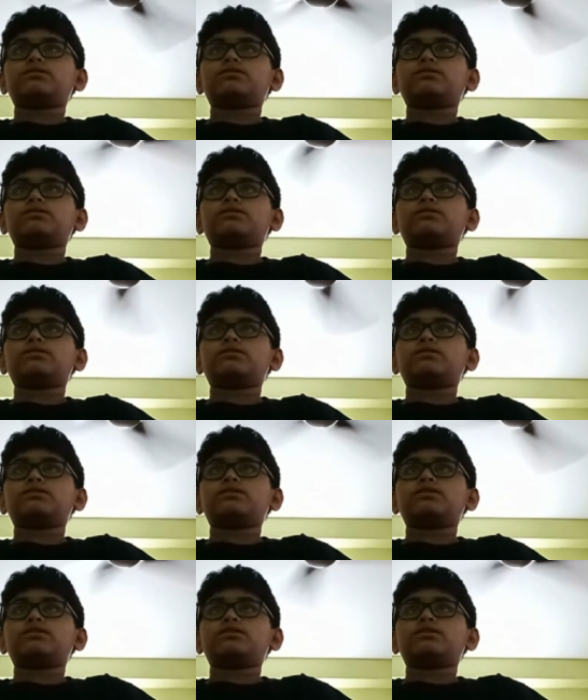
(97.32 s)

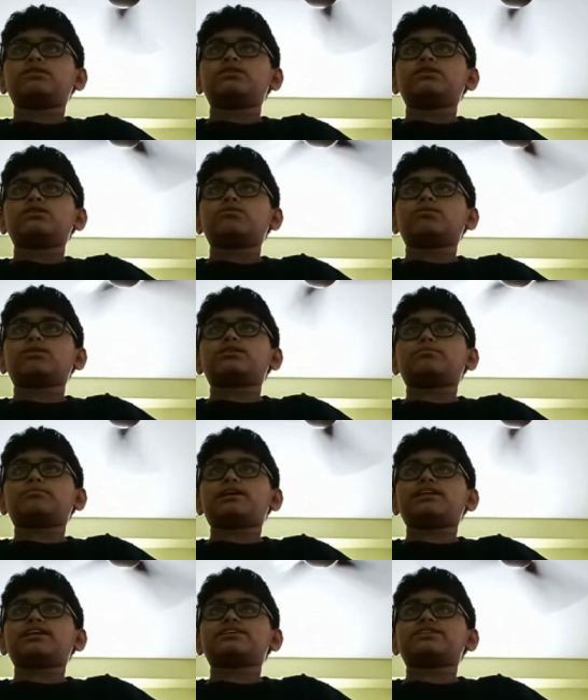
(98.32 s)
Guatemala.
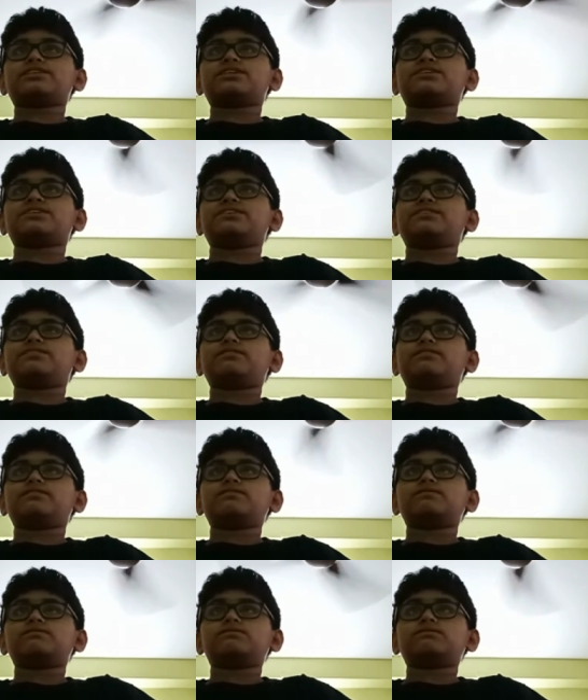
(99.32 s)
Guatemala City.
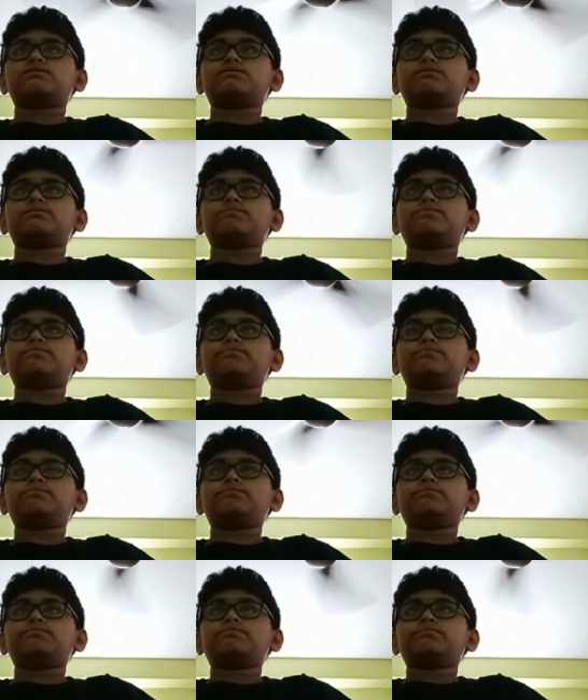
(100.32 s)

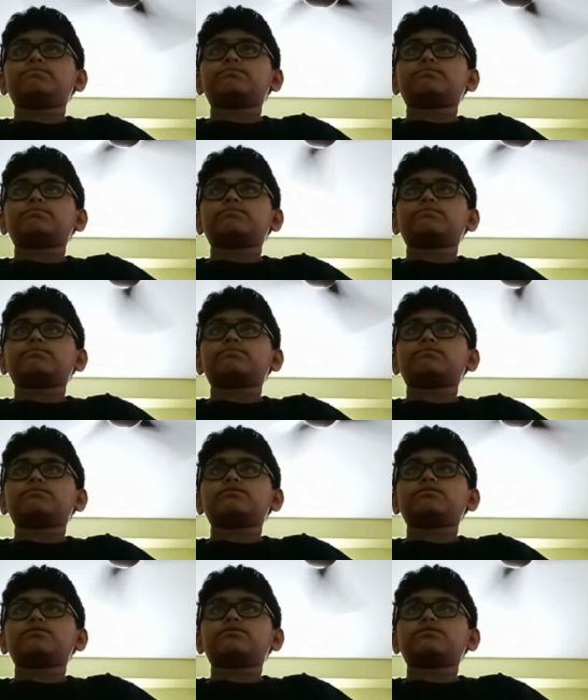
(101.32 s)
St. Kitts and
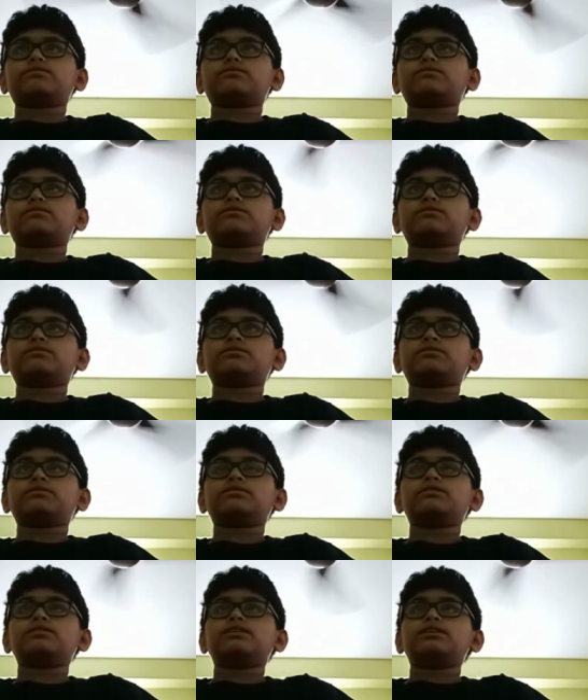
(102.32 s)
Nevis.
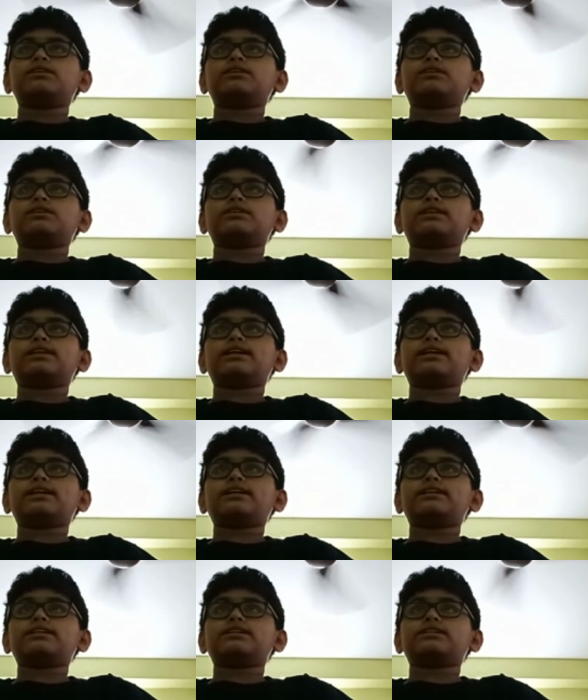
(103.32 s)

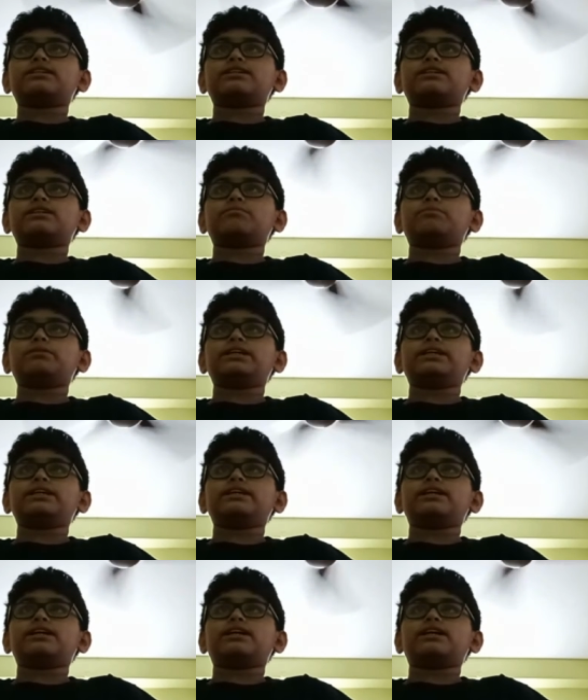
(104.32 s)
That is going to
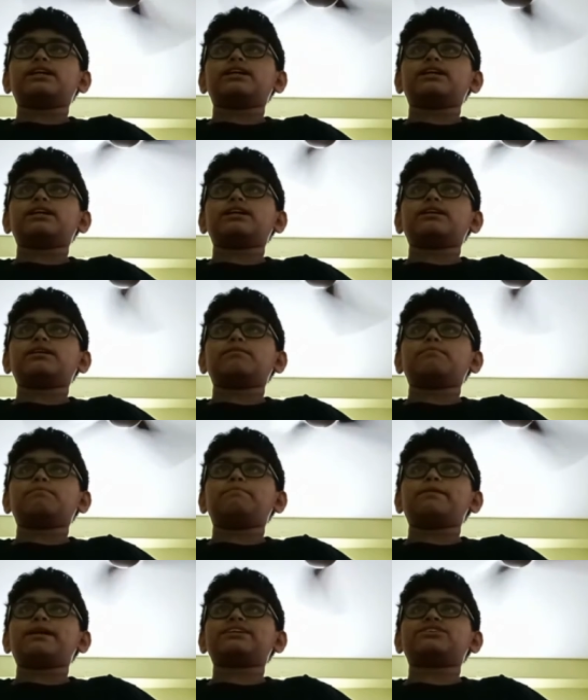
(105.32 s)
be uh,
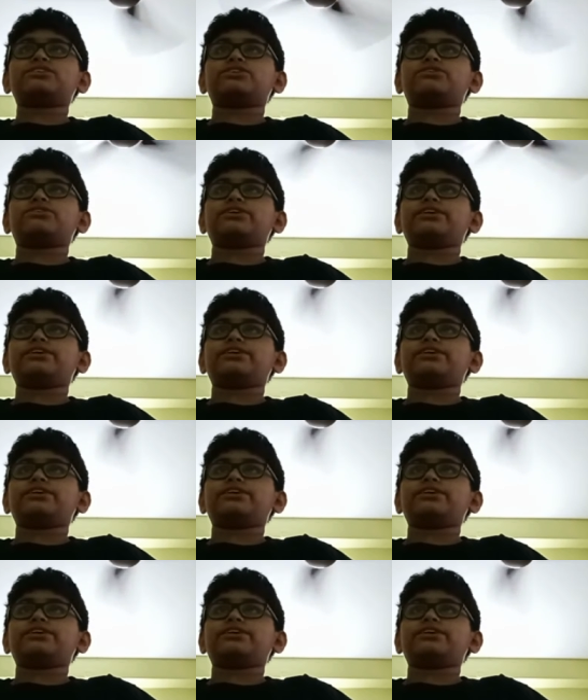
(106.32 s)
Basseterre